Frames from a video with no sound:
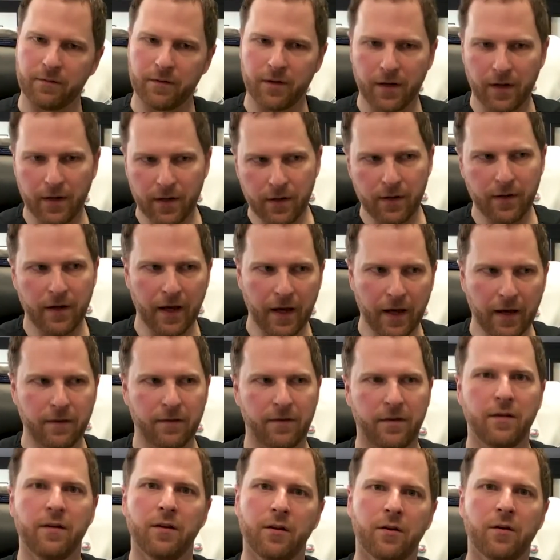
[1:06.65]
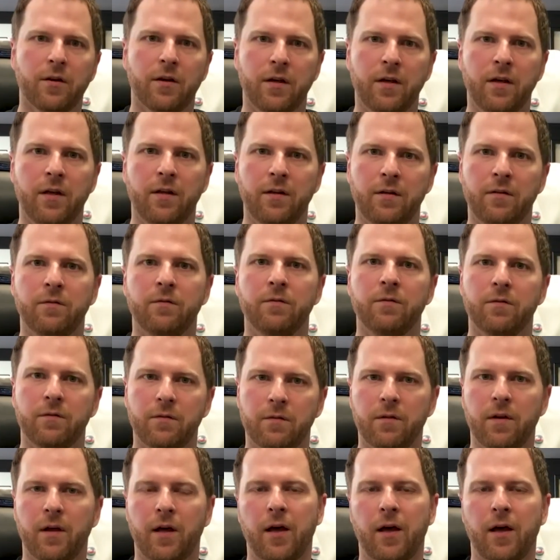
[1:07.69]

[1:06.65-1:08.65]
kind of nasty looking